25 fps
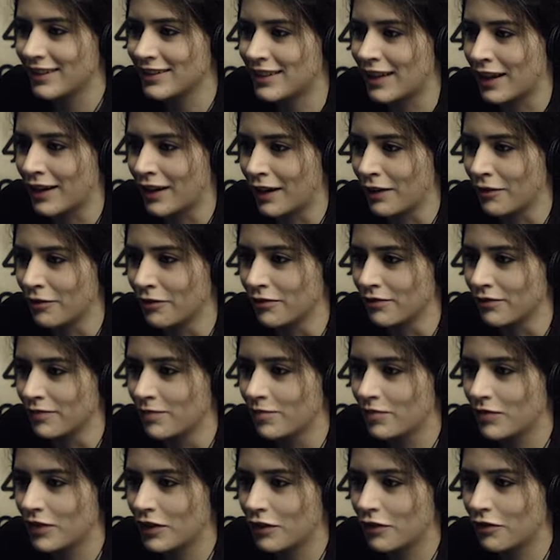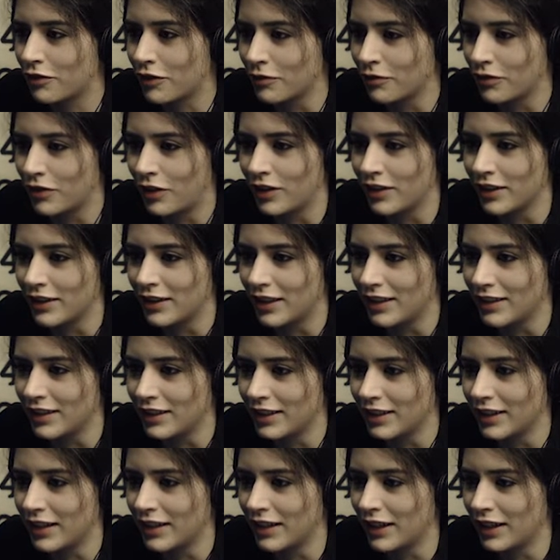is that I'm from Fallen
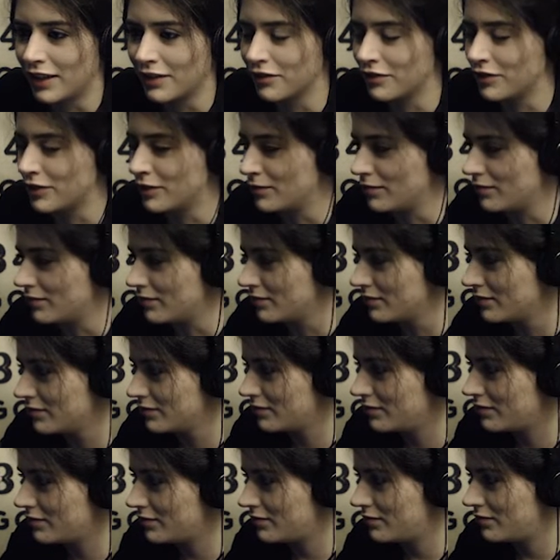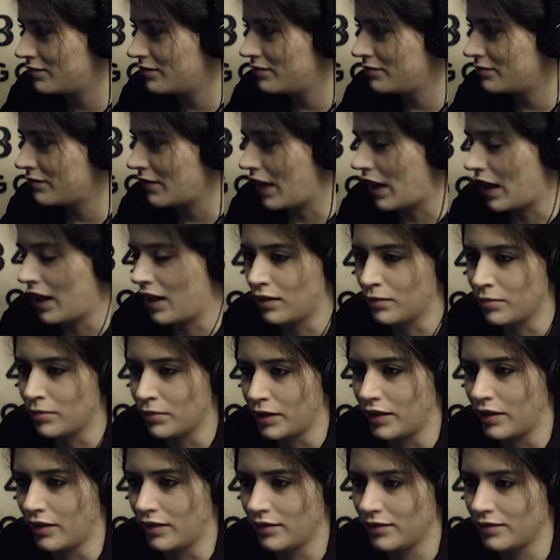London and not from
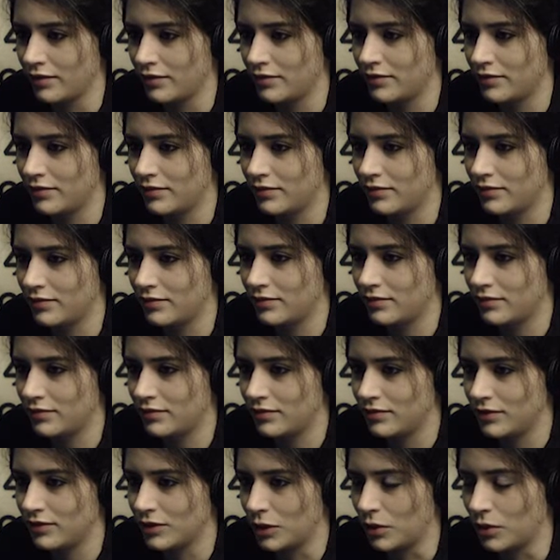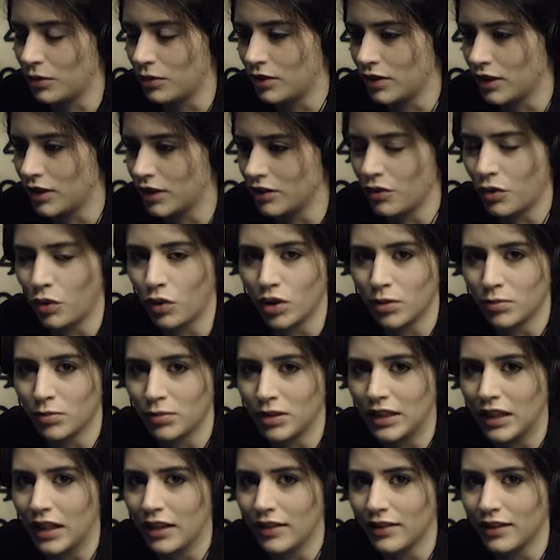Albion. Or
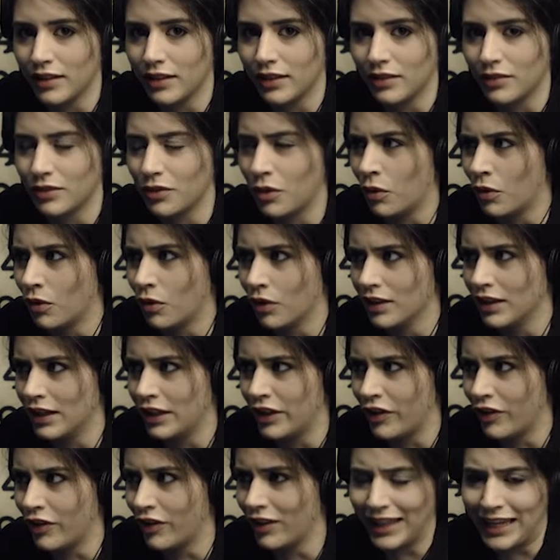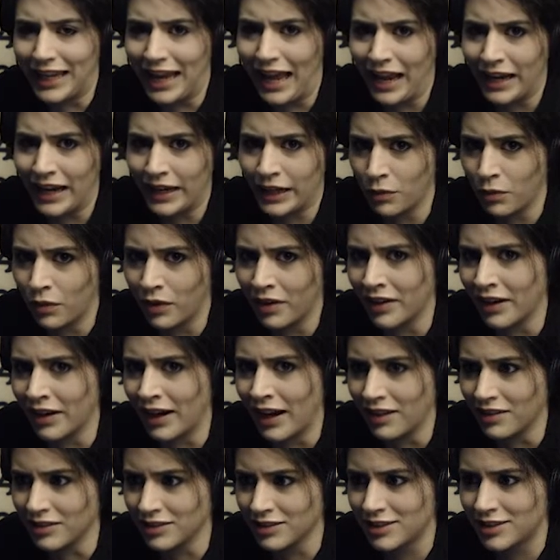normal London. Or literally anywhere
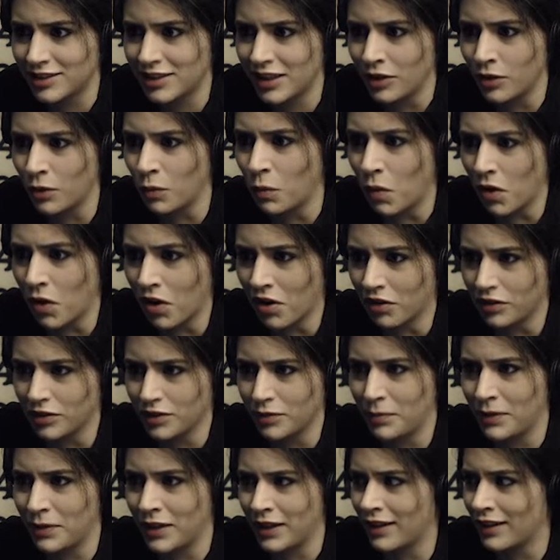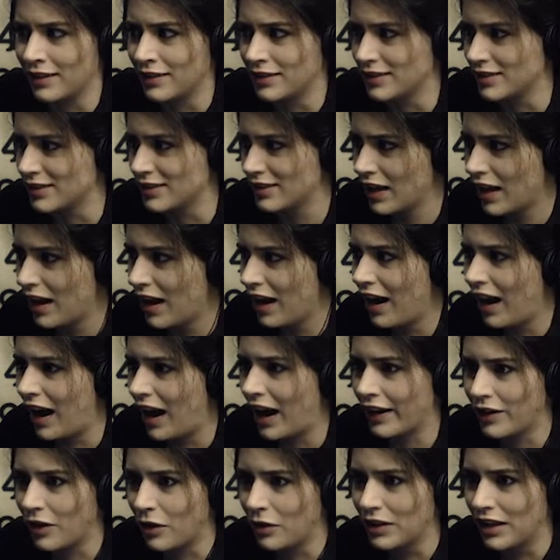else in the world. Because
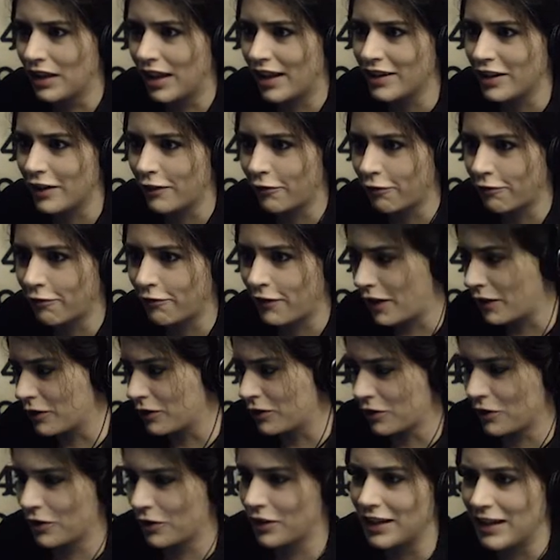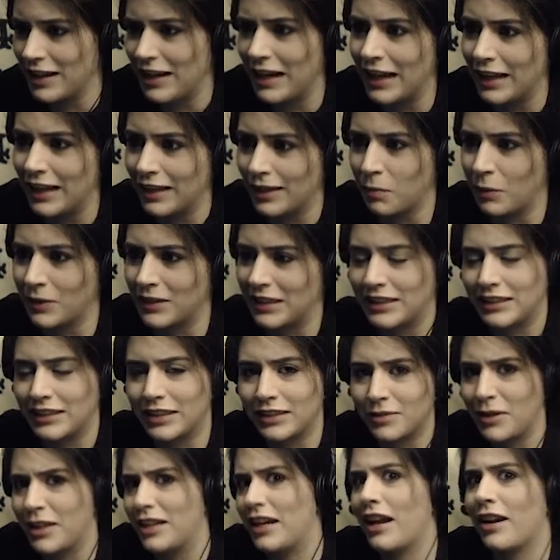I know London fell through the Neath, but that
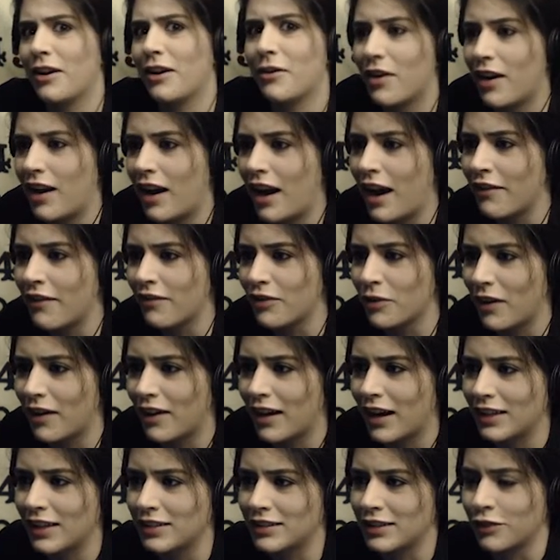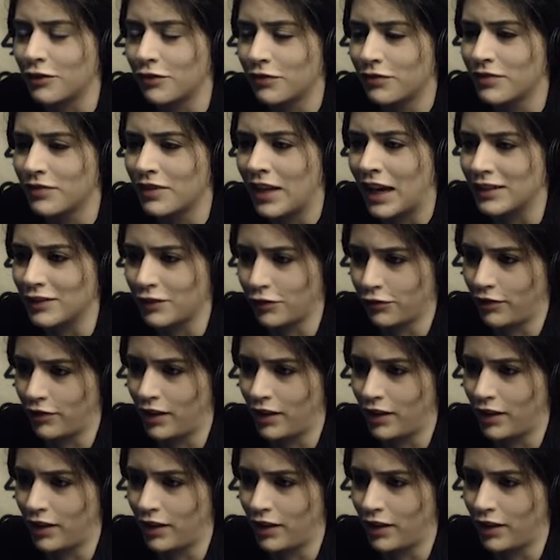doesn't mean everywhere else is as